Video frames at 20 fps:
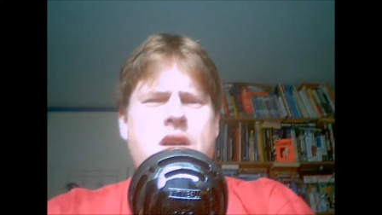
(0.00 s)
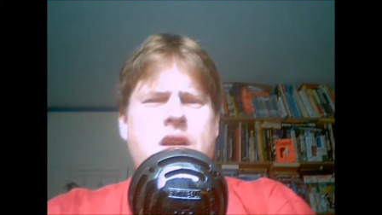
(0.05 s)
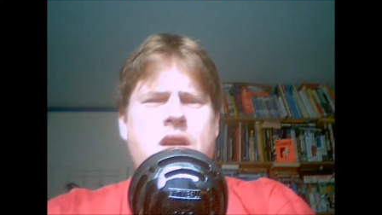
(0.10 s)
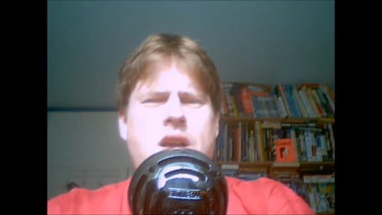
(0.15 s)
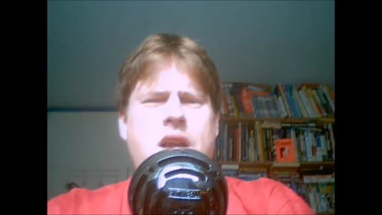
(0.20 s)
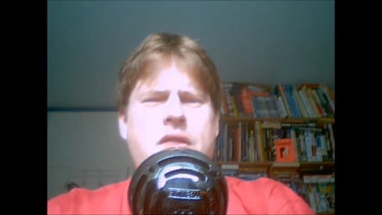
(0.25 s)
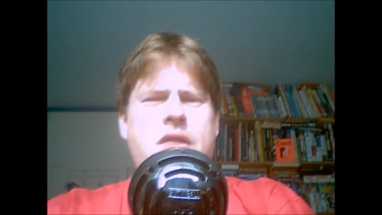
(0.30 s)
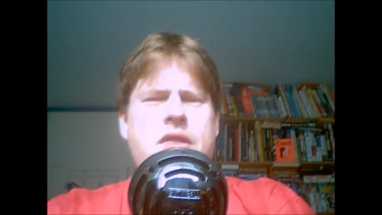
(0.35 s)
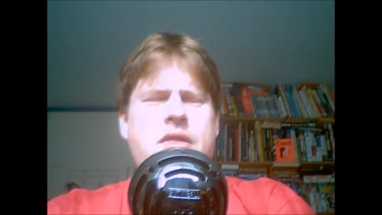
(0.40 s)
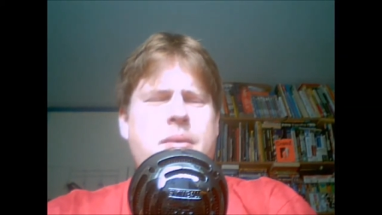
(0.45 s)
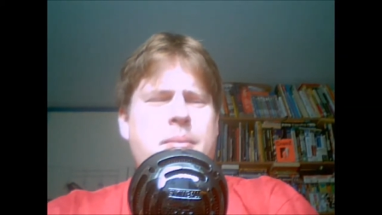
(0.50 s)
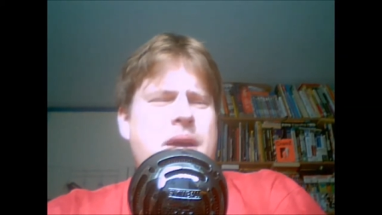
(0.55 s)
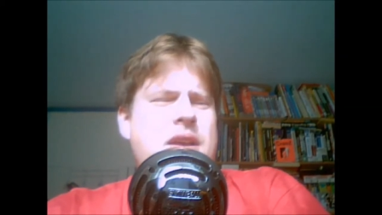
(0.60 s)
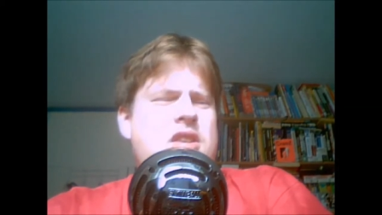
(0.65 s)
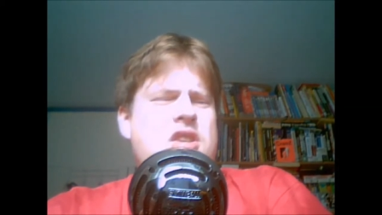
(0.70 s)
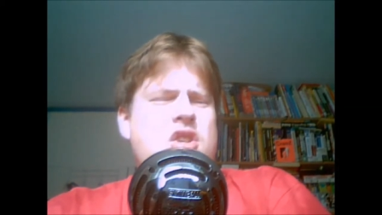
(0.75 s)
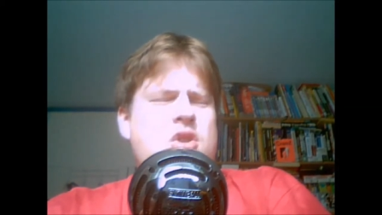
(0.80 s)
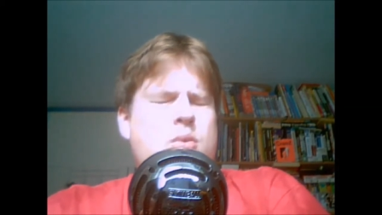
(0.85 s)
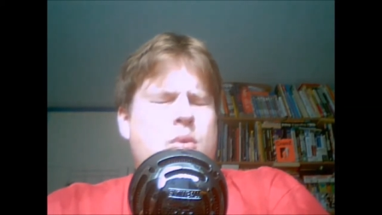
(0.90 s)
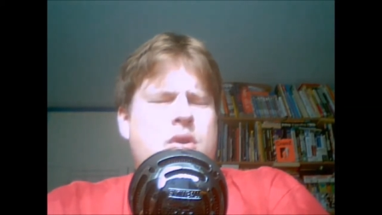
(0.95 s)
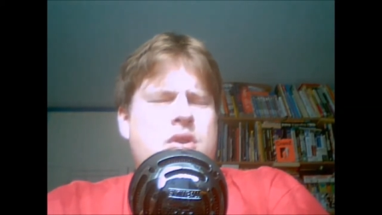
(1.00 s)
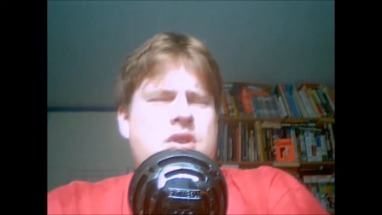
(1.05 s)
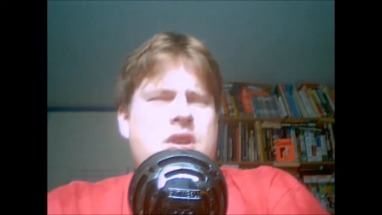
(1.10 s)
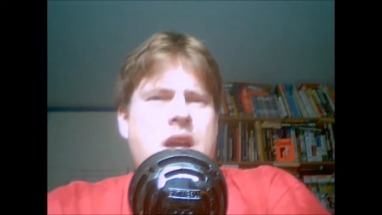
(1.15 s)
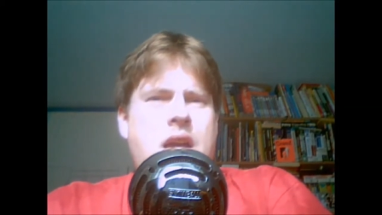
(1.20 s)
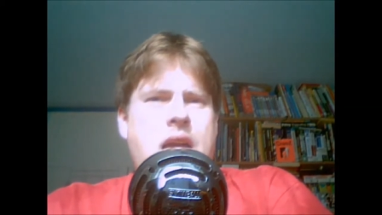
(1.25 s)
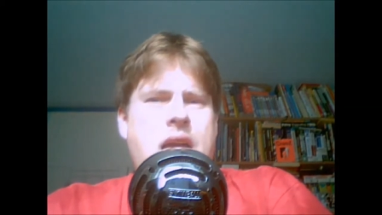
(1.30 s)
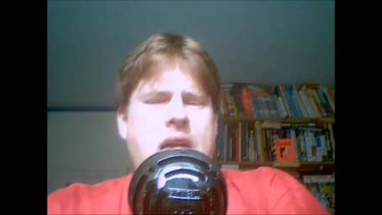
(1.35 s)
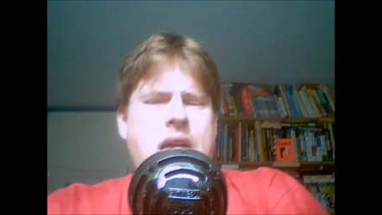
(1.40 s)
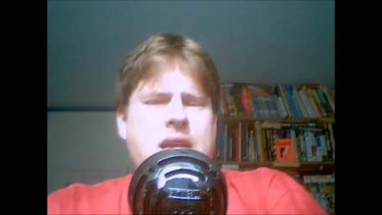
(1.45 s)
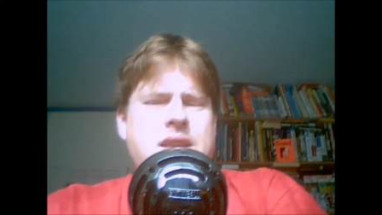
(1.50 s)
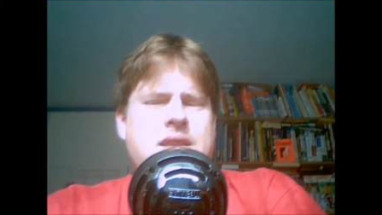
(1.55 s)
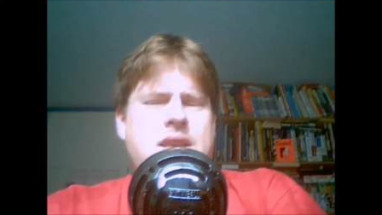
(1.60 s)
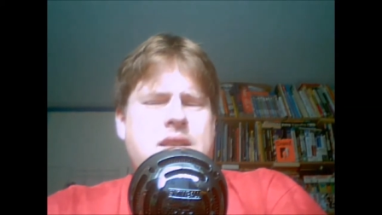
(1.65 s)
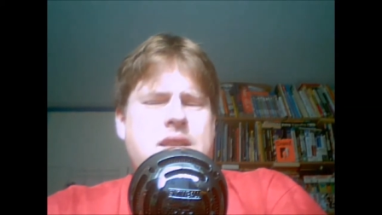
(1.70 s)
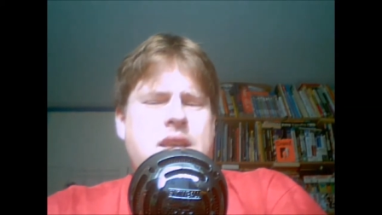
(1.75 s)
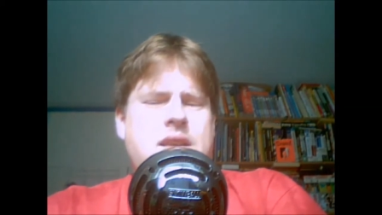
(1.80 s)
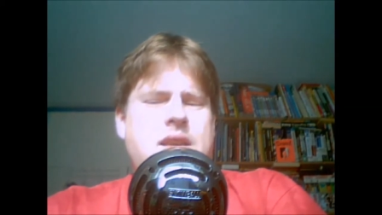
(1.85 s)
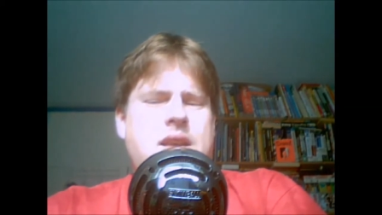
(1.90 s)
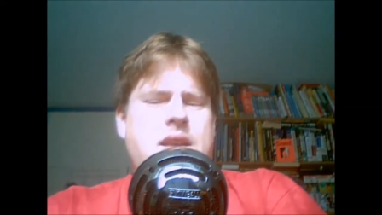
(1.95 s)
and then the message was
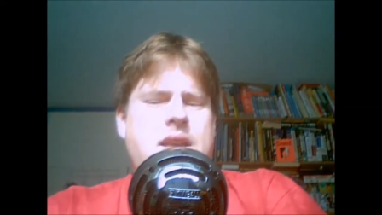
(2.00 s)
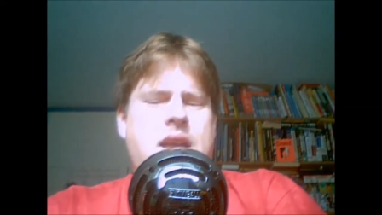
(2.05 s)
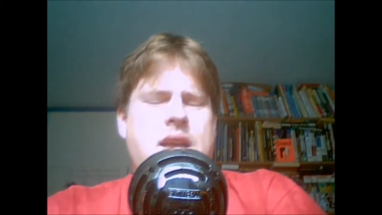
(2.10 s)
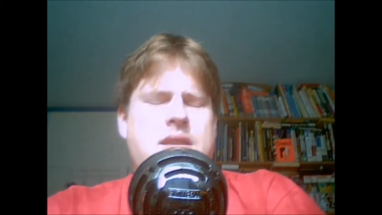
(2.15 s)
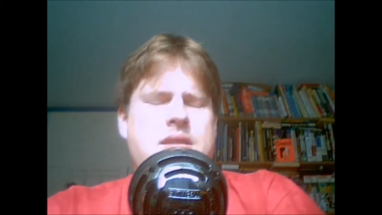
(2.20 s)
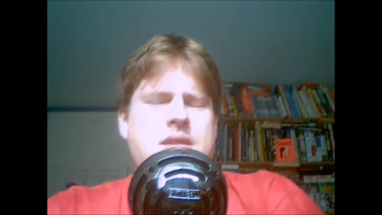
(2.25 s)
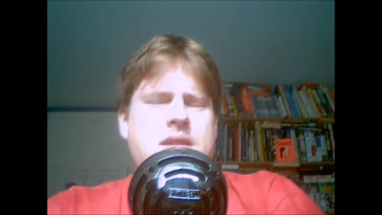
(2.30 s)
xxxxx,